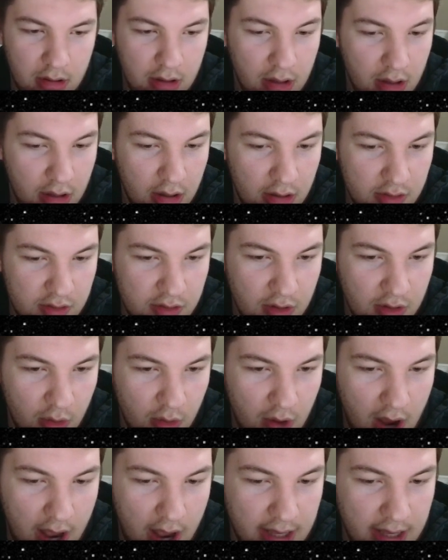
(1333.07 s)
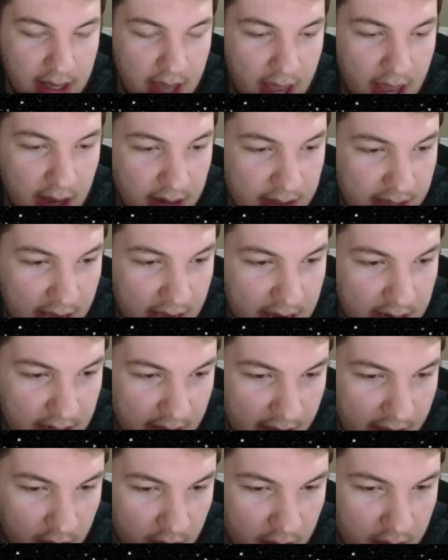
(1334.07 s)
So I can take
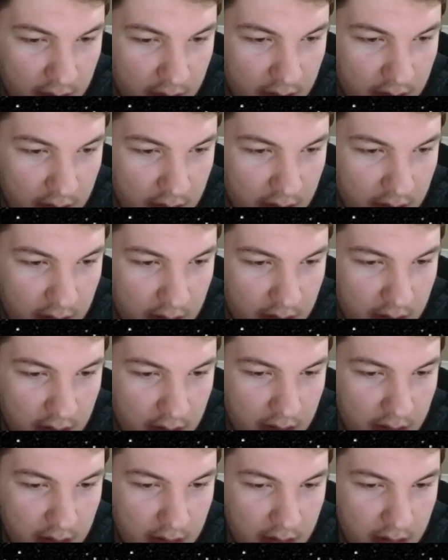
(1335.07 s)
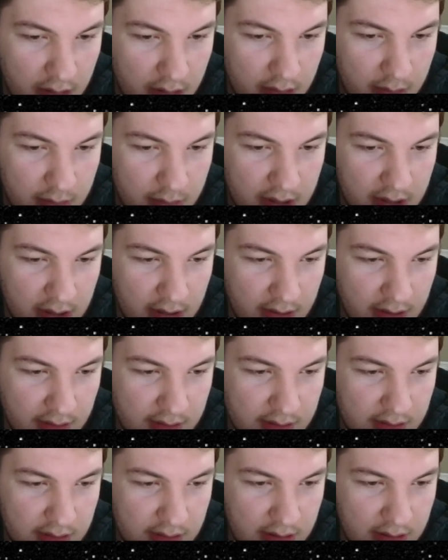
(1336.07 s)
now,
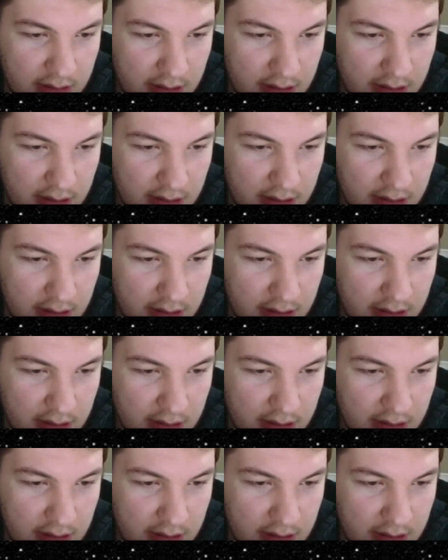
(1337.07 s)
because